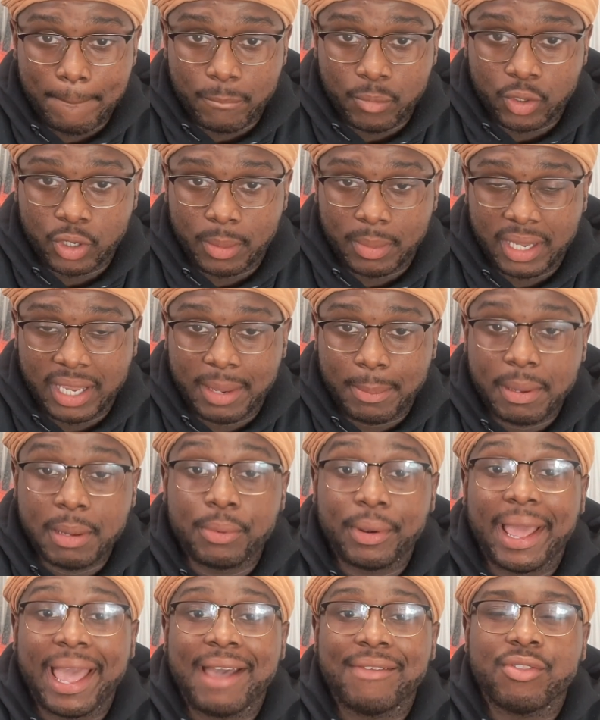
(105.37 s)
You know what I mean? And people
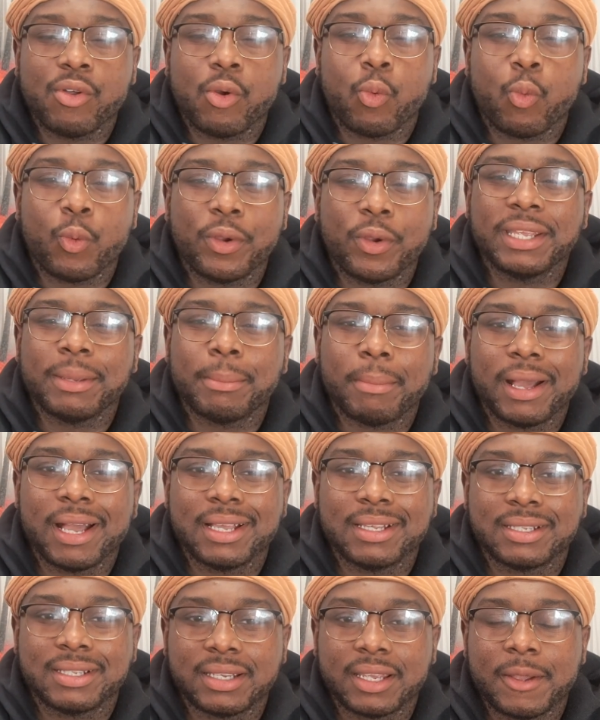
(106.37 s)
that have the winning
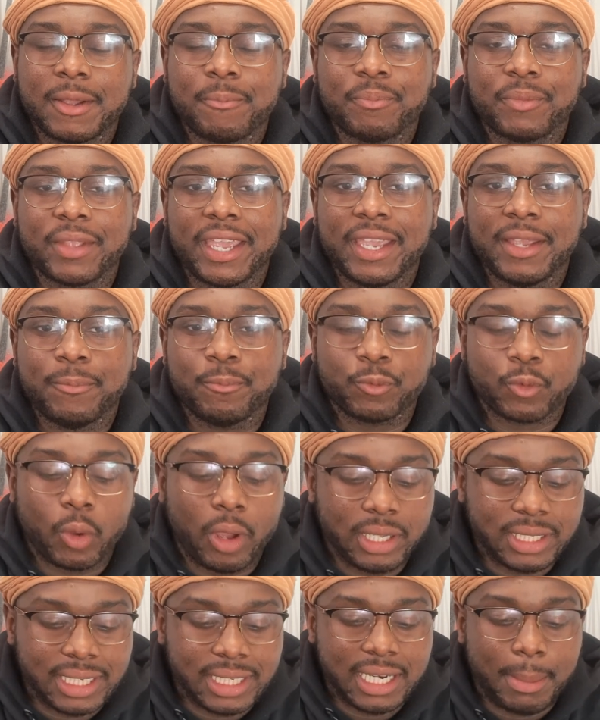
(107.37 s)
mindset. And when
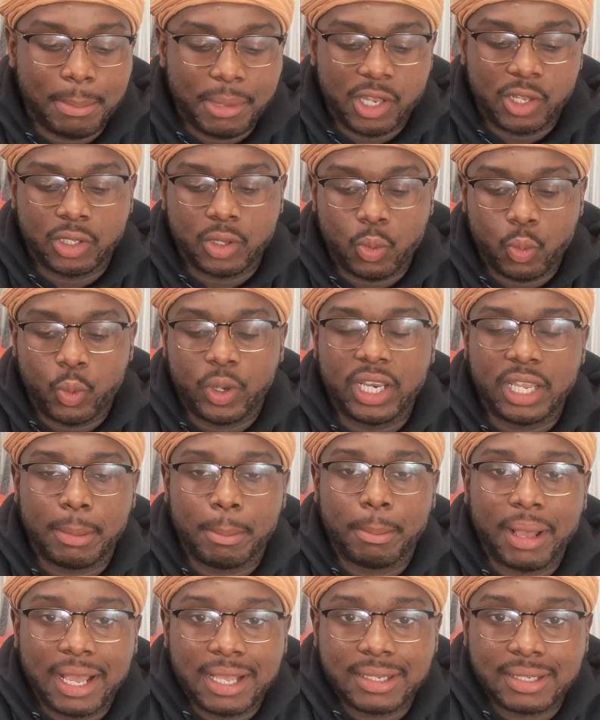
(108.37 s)
I say the winning
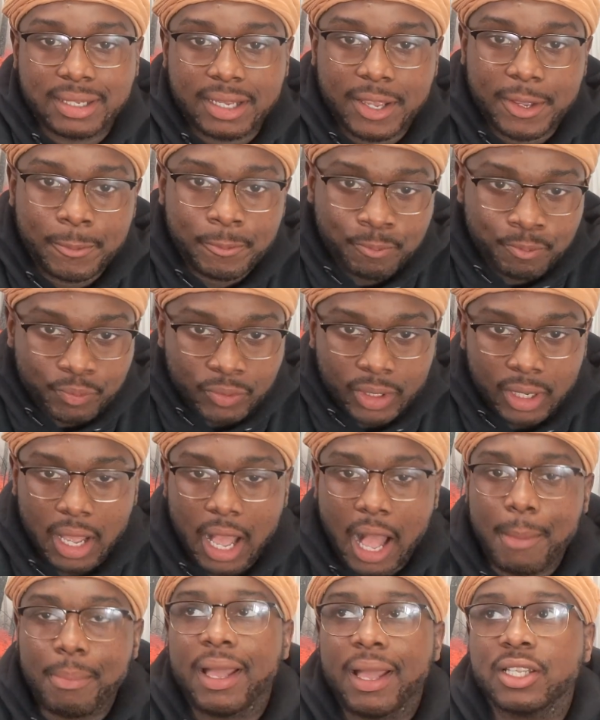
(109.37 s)
mindset,
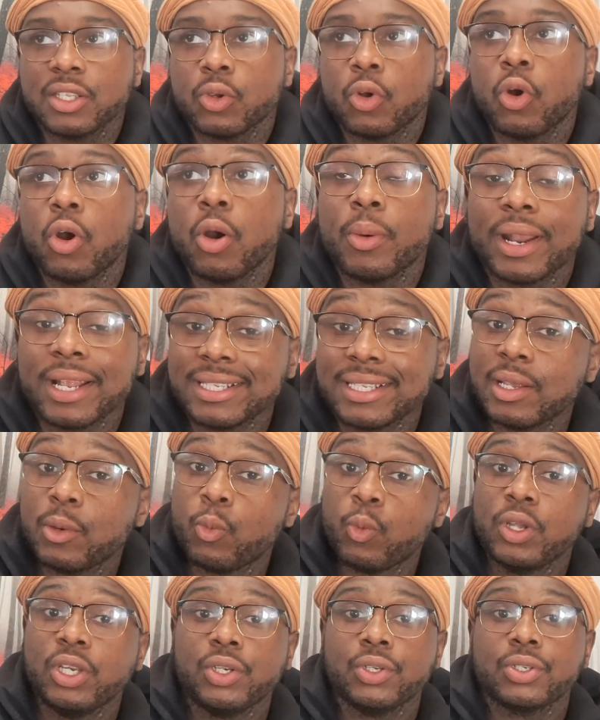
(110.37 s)
when I say
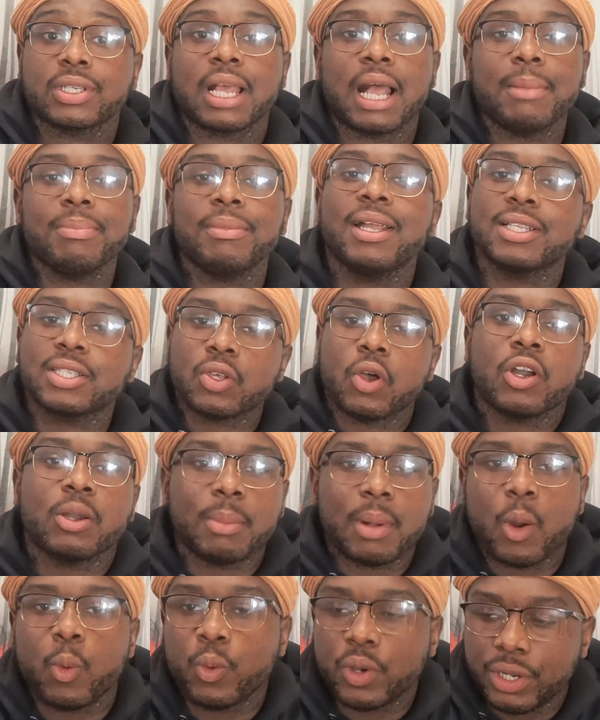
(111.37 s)
winners, I'm not talking
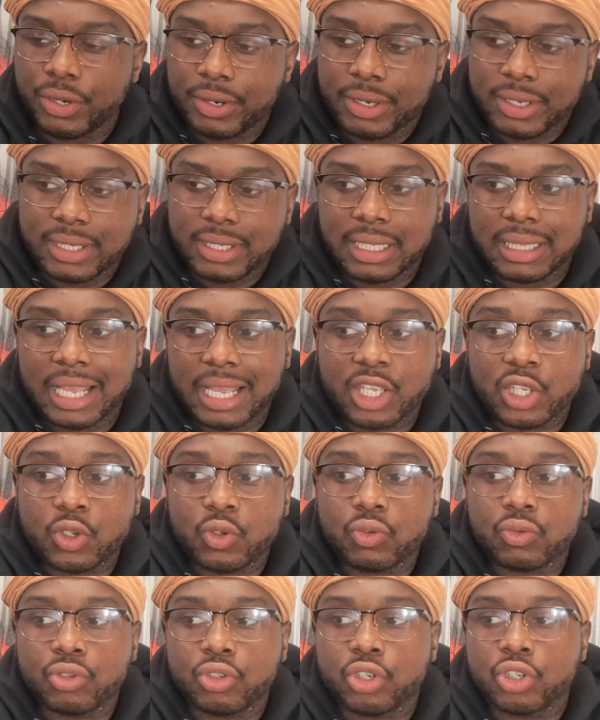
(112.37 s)
about winners as in like
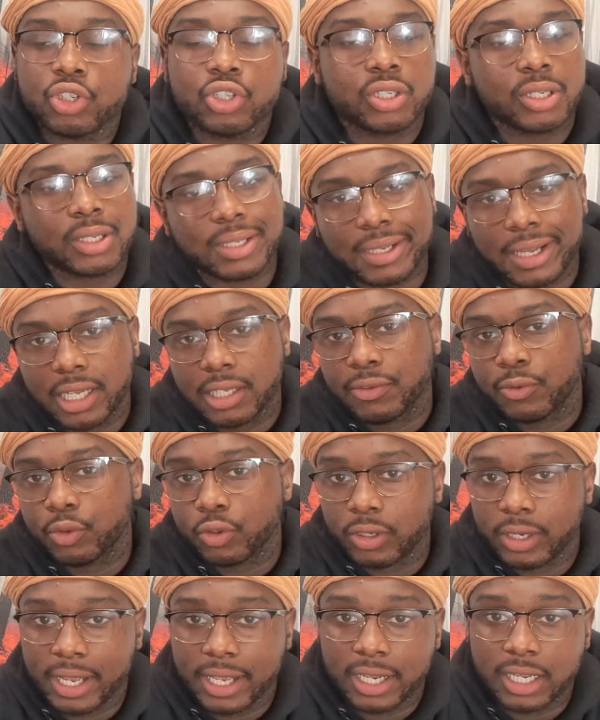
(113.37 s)
you're successful
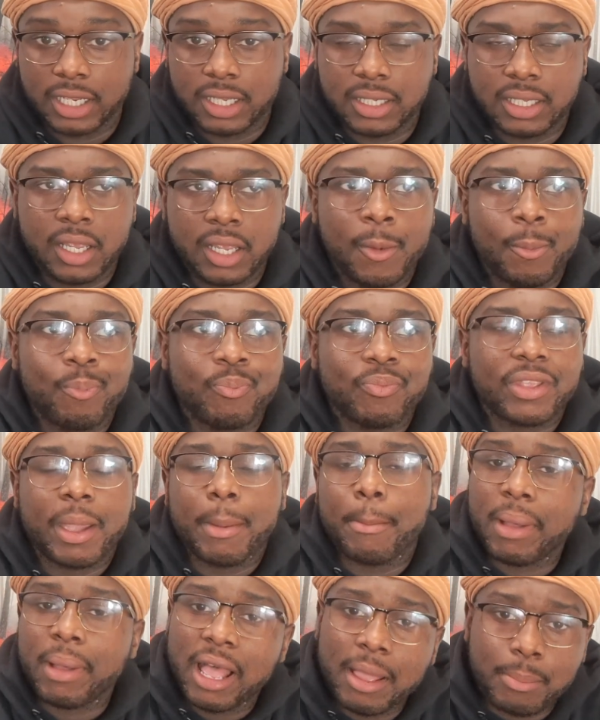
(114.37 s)
and all that. Because
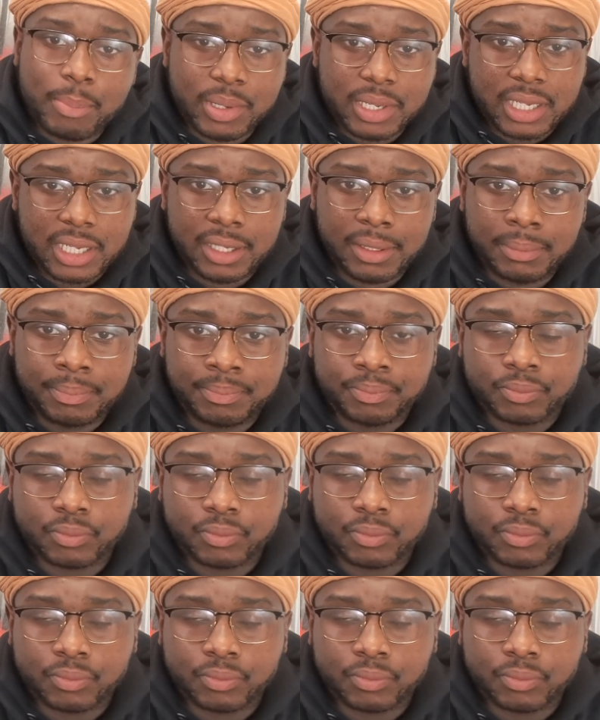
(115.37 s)
in my opinion,